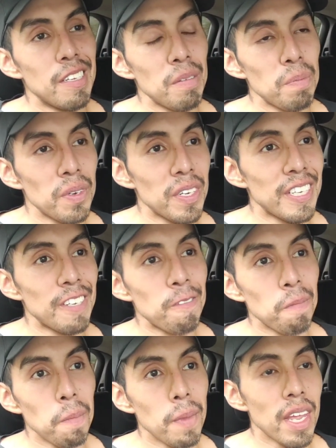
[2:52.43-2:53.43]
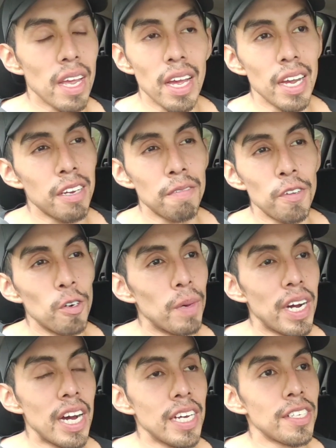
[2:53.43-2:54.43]
but yeah, I could feel
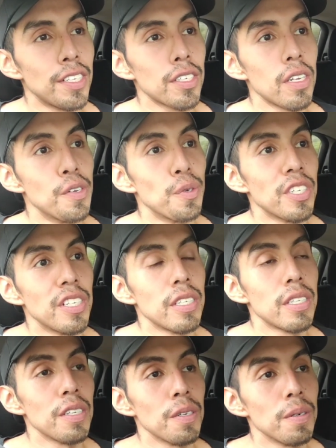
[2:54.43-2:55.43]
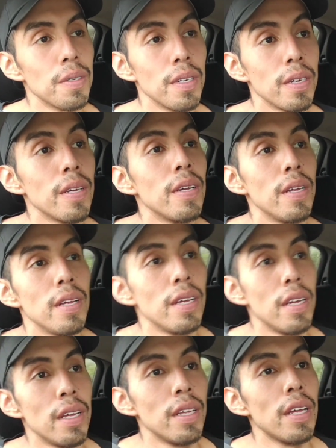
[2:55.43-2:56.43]
my eyes just closing, so
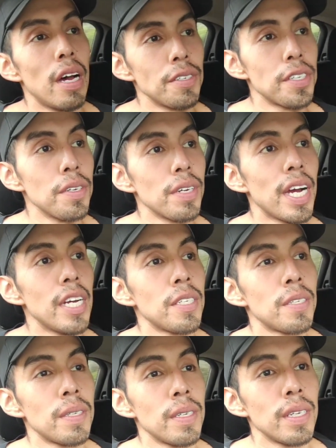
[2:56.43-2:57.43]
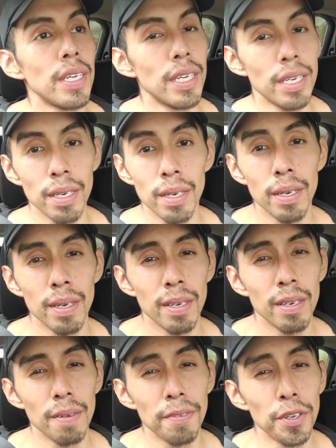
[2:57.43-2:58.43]
I'll see you guys in,
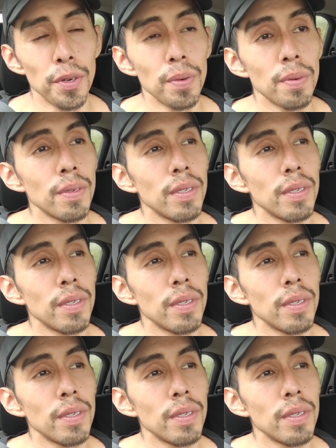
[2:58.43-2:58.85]
if you